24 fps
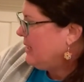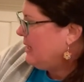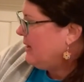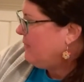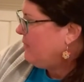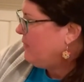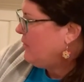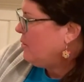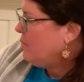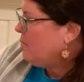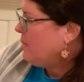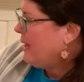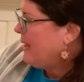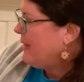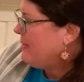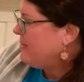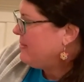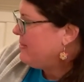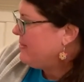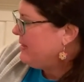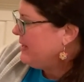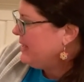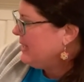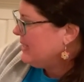If you
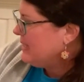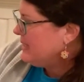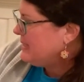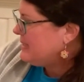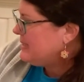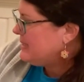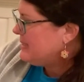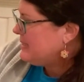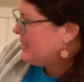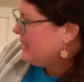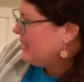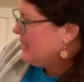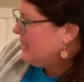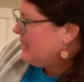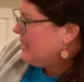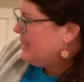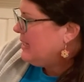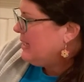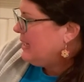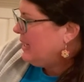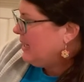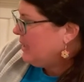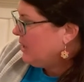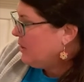want this,
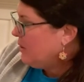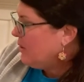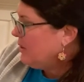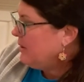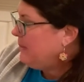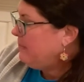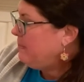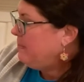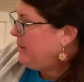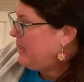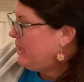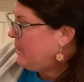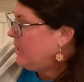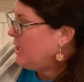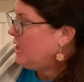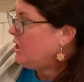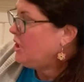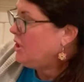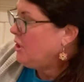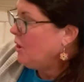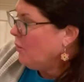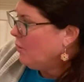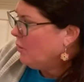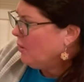it could be
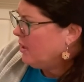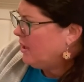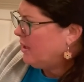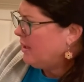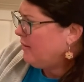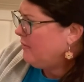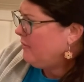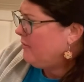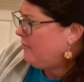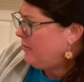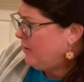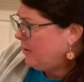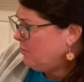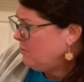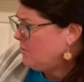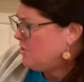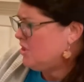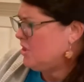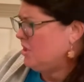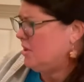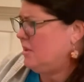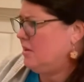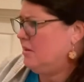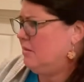your
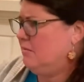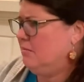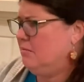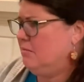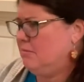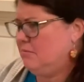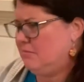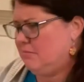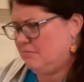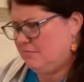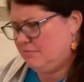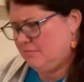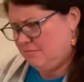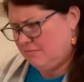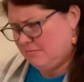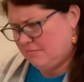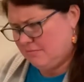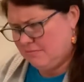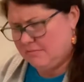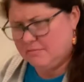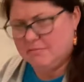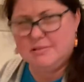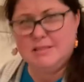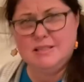future.
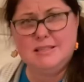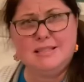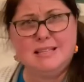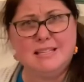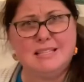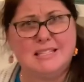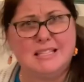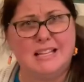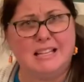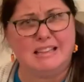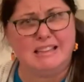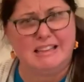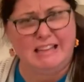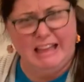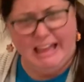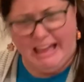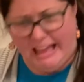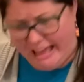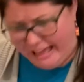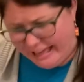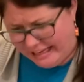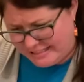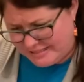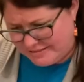Oh, this is a
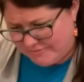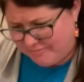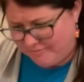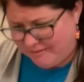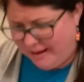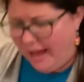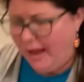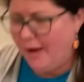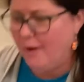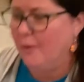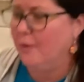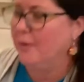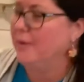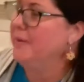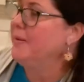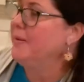lot. Wow.